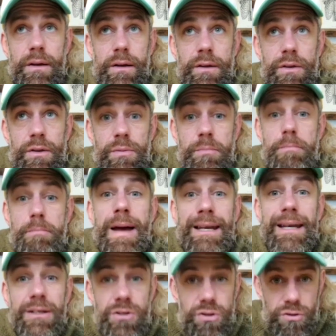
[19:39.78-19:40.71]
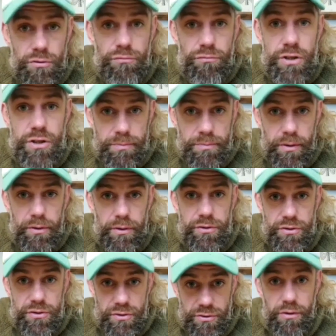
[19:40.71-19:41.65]
mental
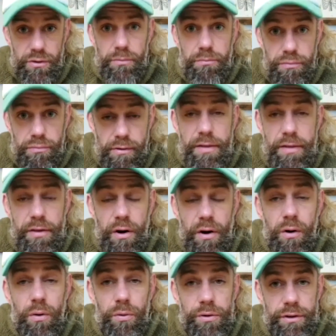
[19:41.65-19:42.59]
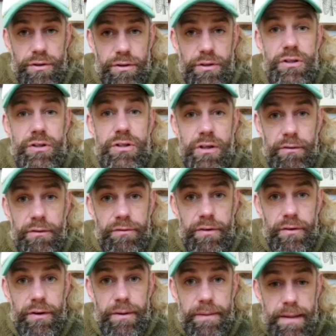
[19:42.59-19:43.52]
response to the breath hold and the
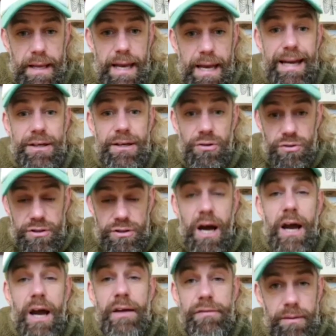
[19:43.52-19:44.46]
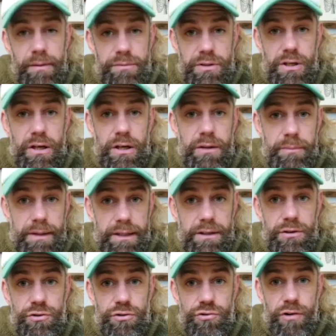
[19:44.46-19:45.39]
discomfort, and your diaphragm's going to be
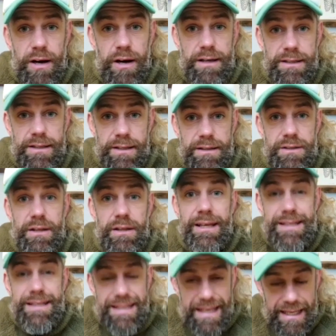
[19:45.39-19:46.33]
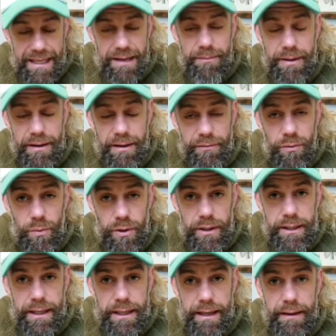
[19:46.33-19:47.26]
contracting, so that's getting a bit of a
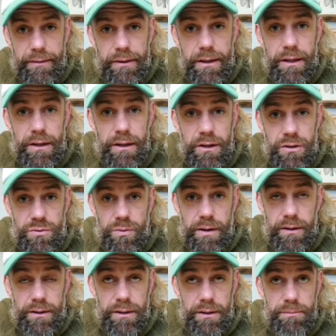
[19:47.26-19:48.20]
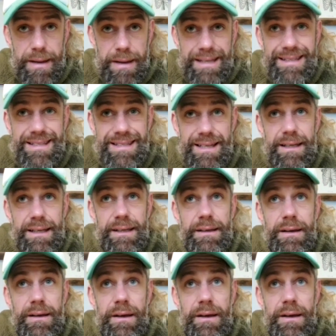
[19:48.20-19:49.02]
workout as well. And mentally,